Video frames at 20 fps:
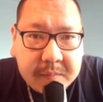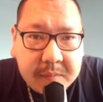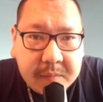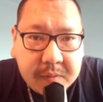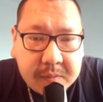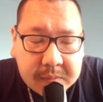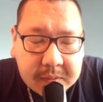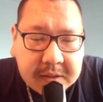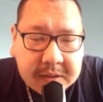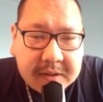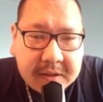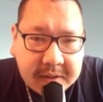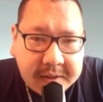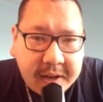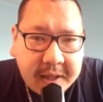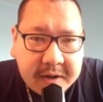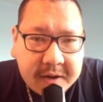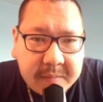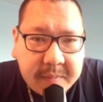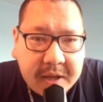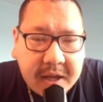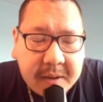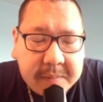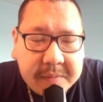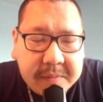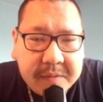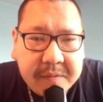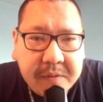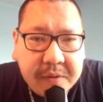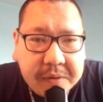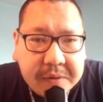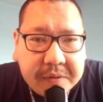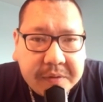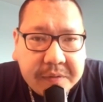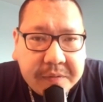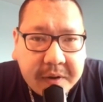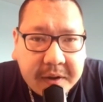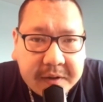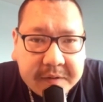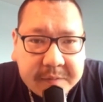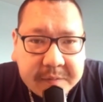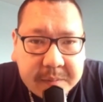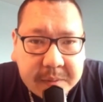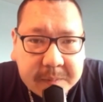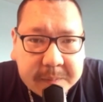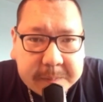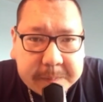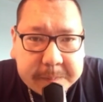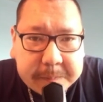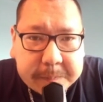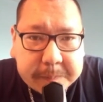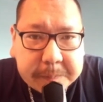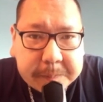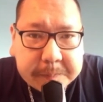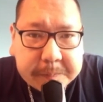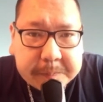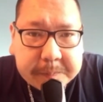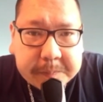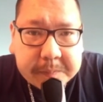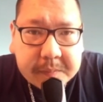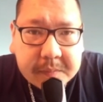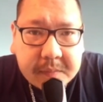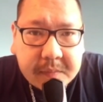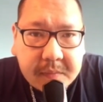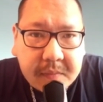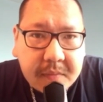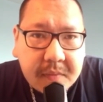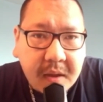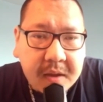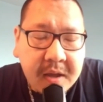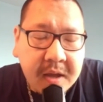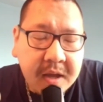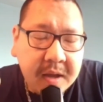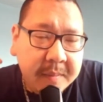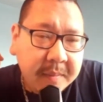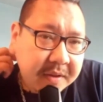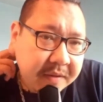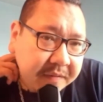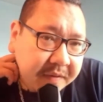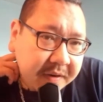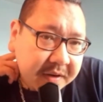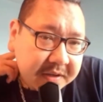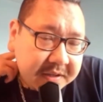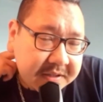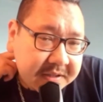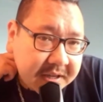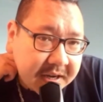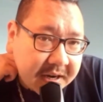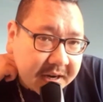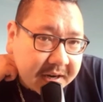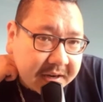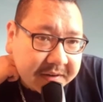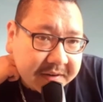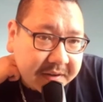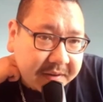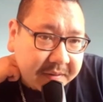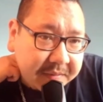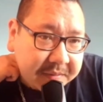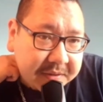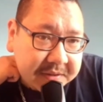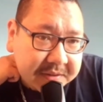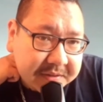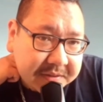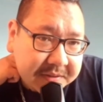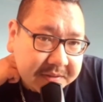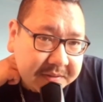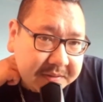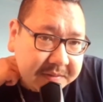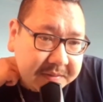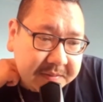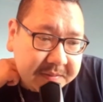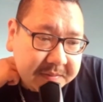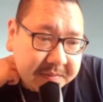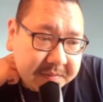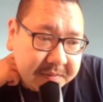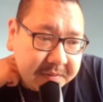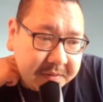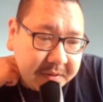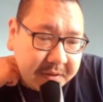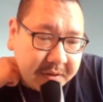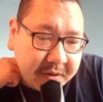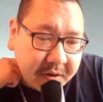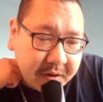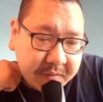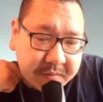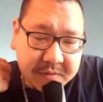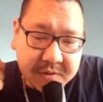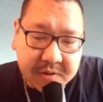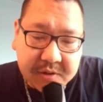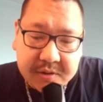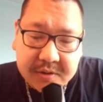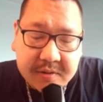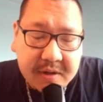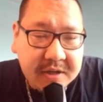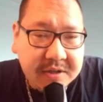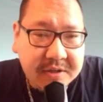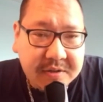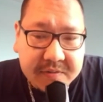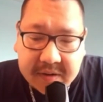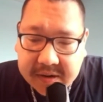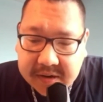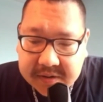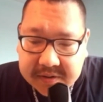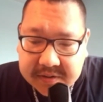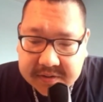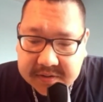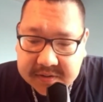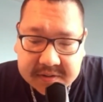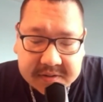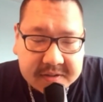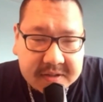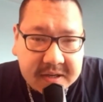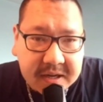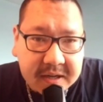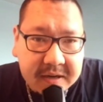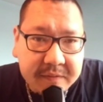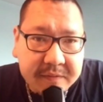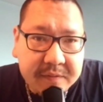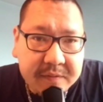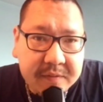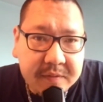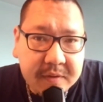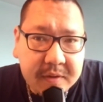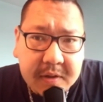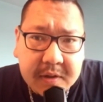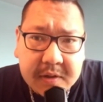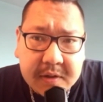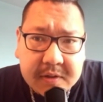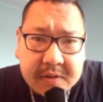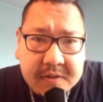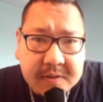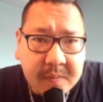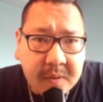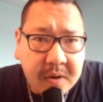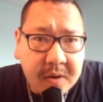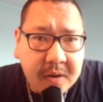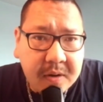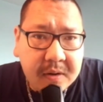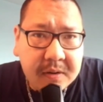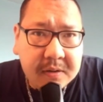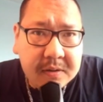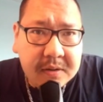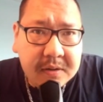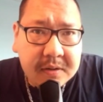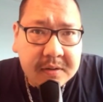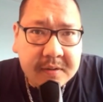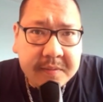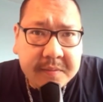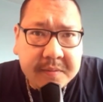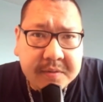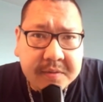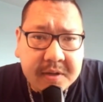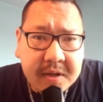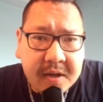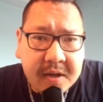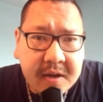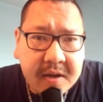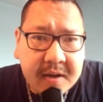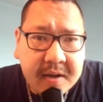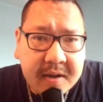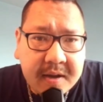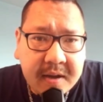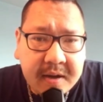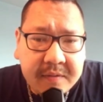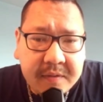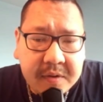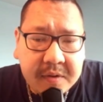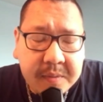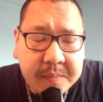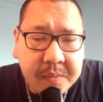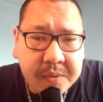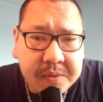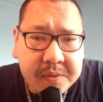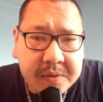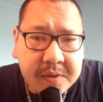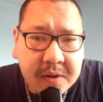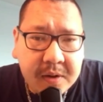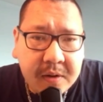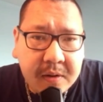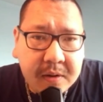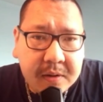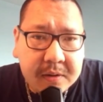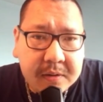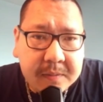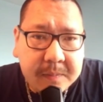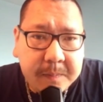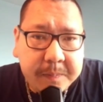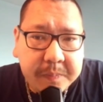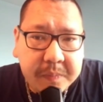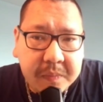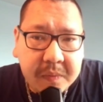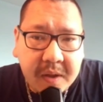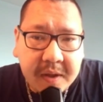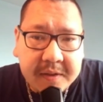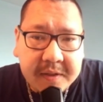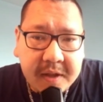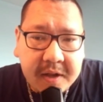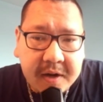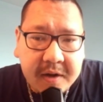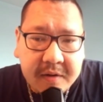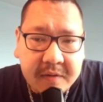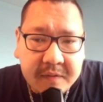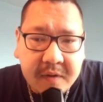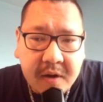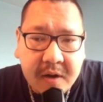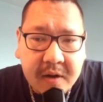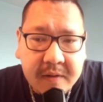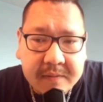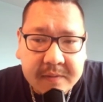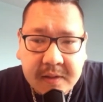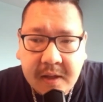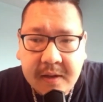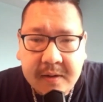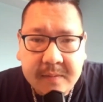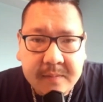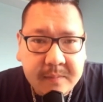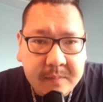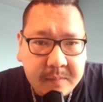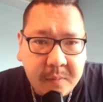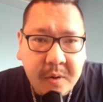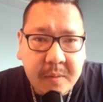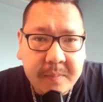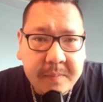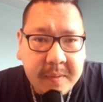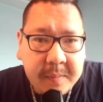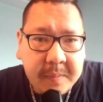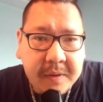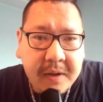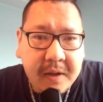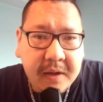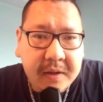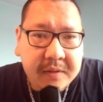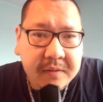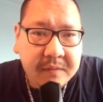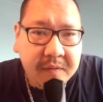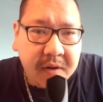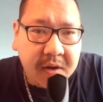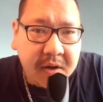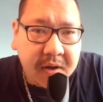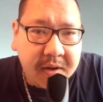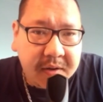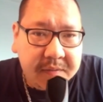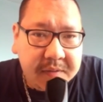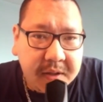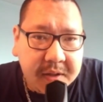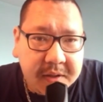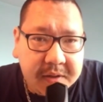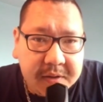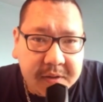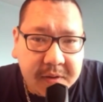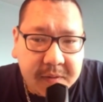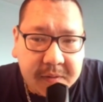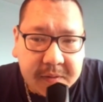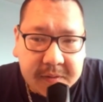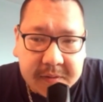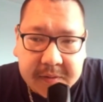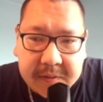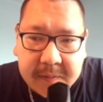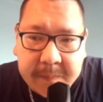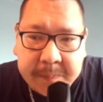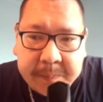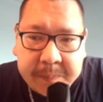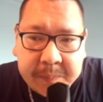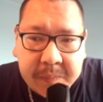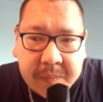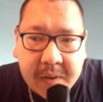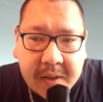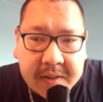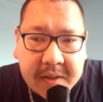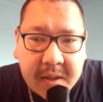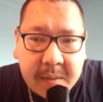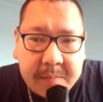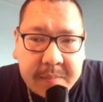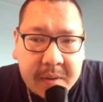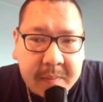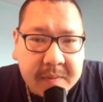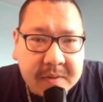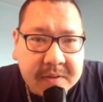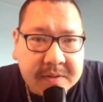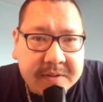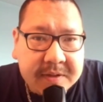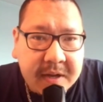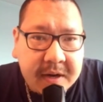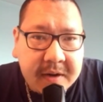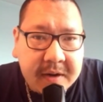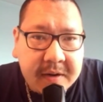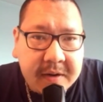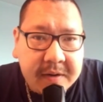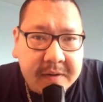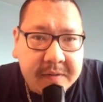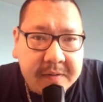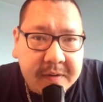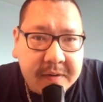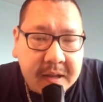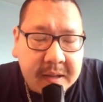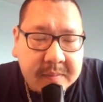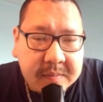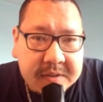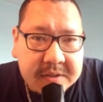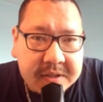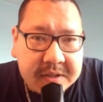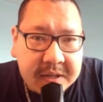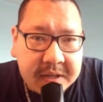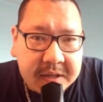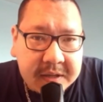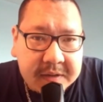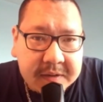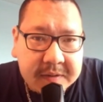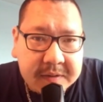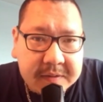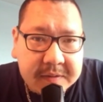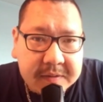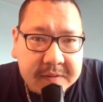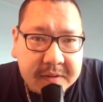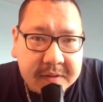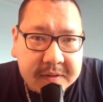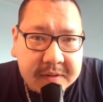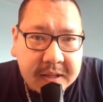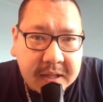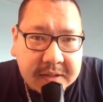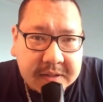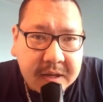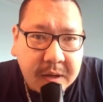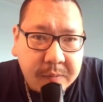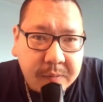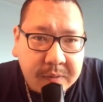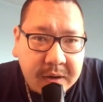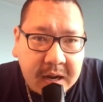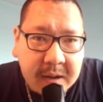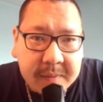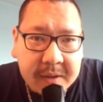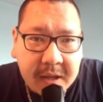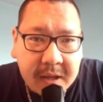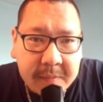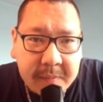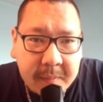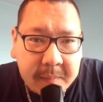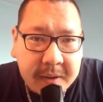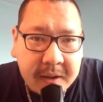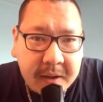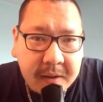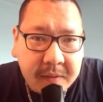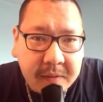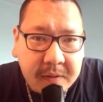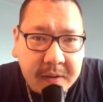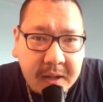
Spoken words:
Well, they later became the Furious 5, but at the very start it was, he was just scratching records in this kind of small, it was a kind of a community hall, and then involved a lot more people got involved, and and then people started MCing, and that's how rap came about.